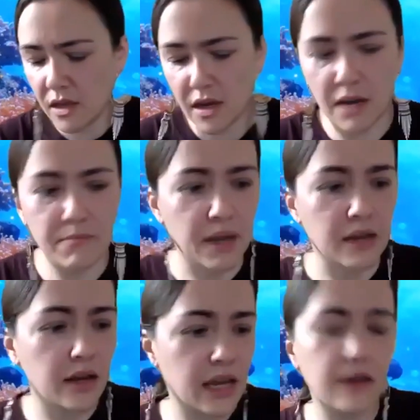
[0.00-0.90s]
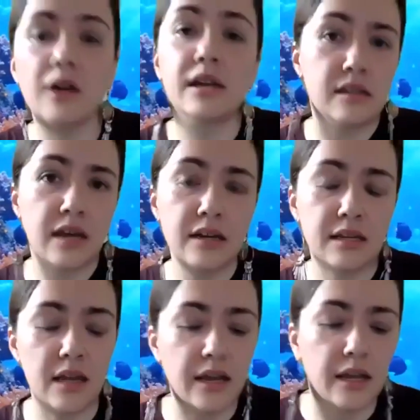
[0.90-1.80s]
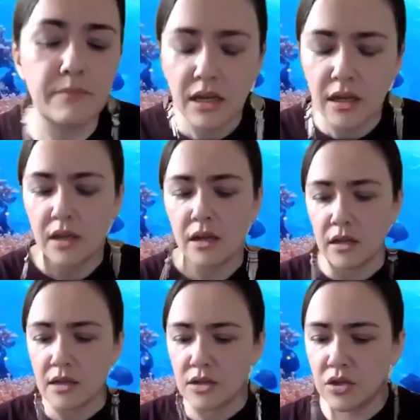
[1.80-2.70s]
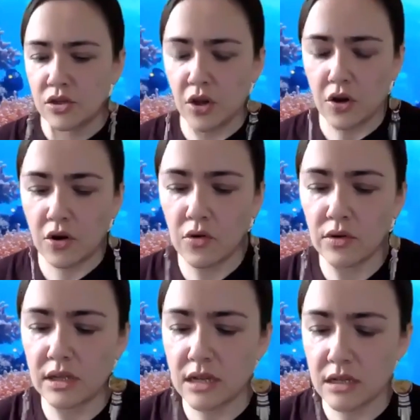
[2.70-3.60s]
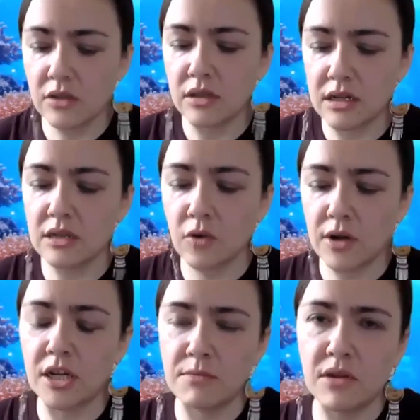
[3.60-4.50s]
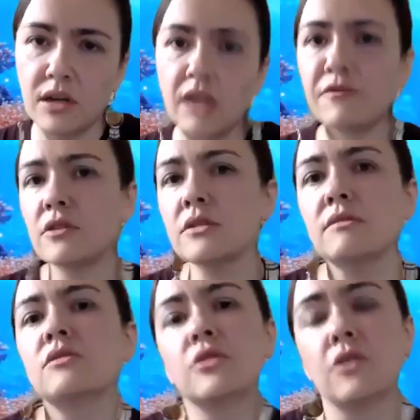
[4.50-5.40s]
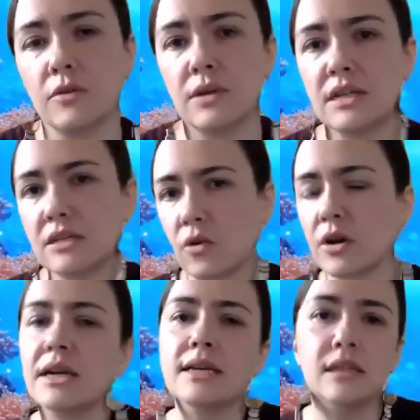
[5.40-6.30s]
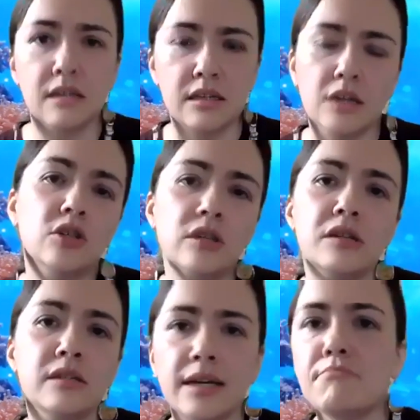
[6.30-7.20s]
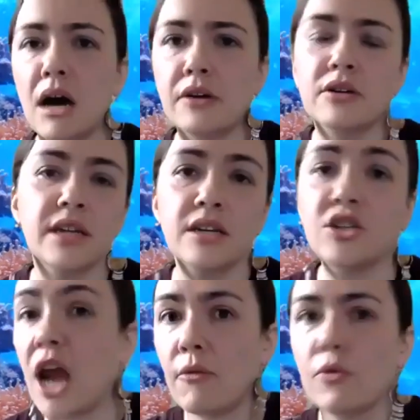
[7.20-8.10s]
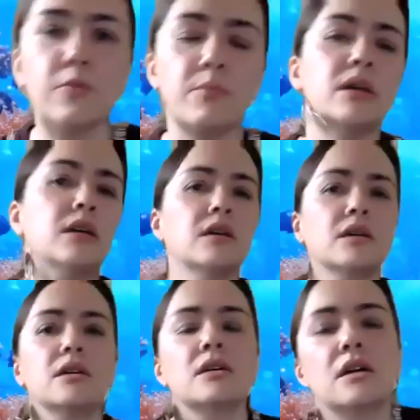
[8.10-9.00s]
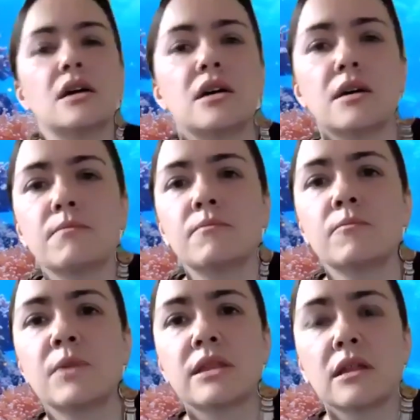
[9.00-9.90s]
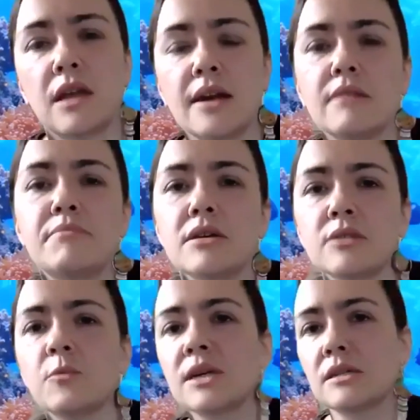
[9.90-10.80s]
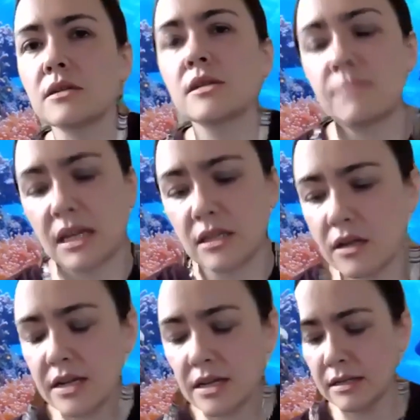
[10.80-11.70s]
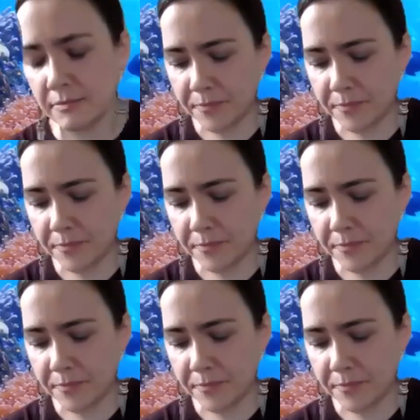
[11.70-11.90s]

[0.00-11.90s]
Um, but again, I'll get to that in a second. So the disc, the Discord community, and for those of you who don't know what Discord is, it's essentially just like a modern day chat room um, with a lot of bells and whistles. That's all it is.